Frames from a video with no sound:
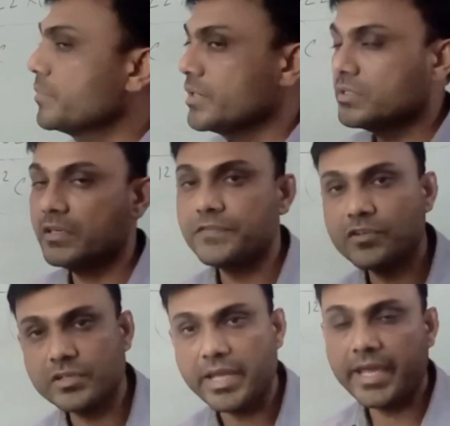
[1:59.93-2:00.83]
Means if
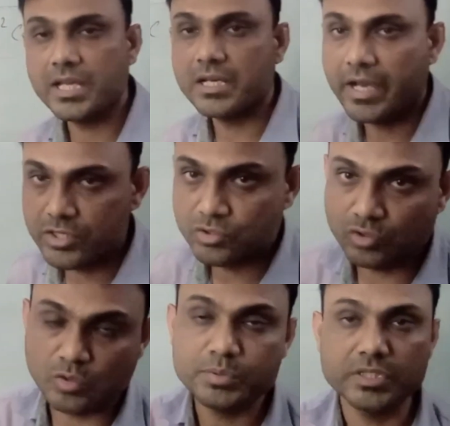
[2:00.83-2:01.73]
you take
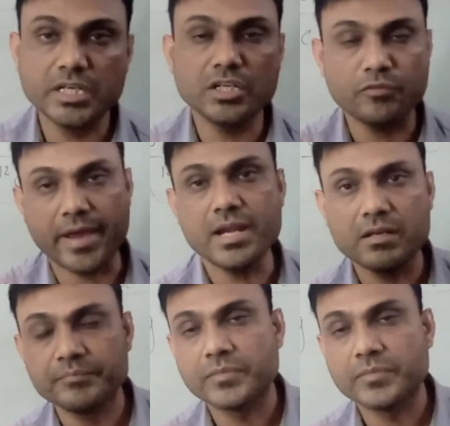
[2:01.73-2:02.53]
isotope C12